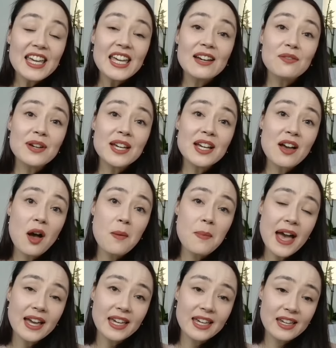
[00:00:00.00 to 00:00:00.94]
we go
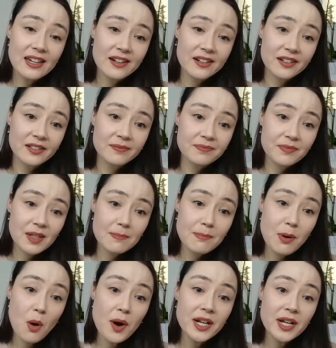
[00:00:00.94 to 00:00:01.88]
back here,
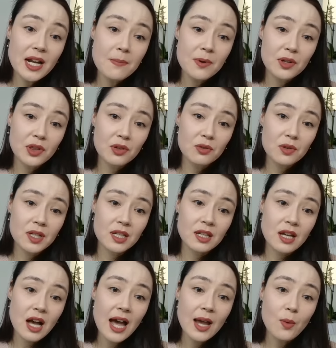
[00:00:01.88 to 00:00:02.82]
point number 3,
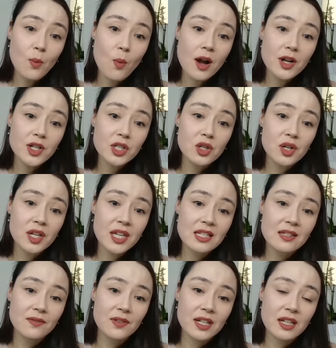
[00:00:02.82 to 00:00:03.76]
I watch cookies
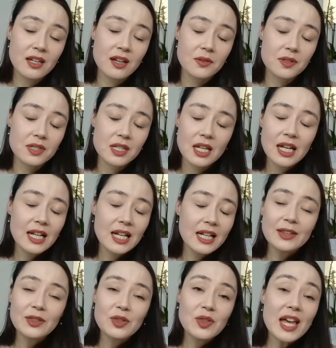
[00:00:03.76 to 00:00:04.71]
videos.
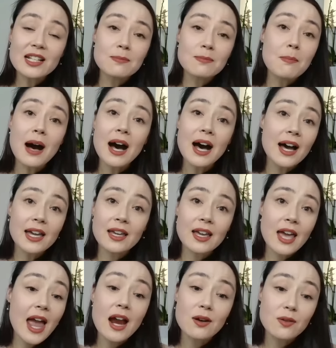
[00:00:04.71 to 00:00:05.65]
That's my
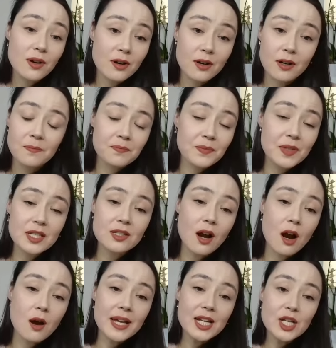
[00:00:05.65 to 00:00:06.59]
error.
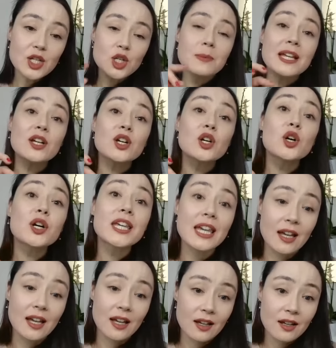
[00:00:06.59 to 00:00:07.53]
Sorry, it should be
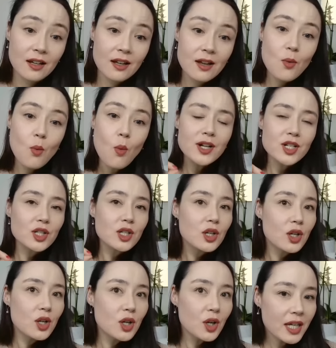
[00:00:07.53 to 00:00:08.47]
cooking. Watch
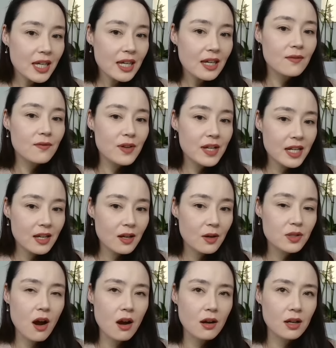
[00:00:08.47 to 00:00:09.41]
cooking videos
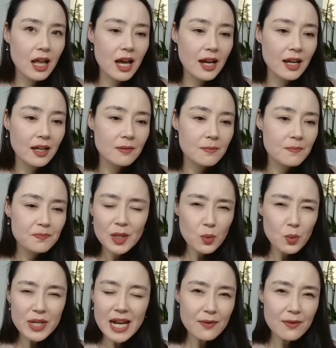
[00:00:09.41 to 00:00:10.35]
online. We
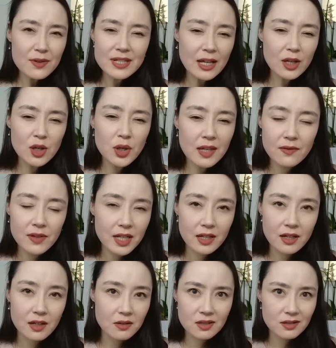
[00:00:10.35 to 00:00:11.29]
never say cookie
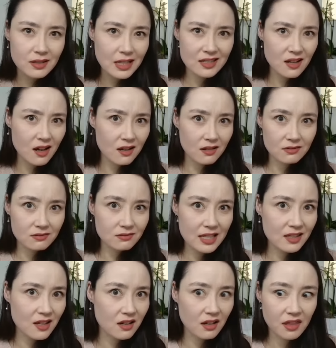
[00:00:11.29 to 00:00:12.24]
videos. That's not
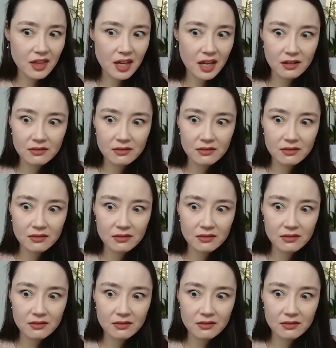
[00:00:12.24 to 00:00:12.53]
a thing.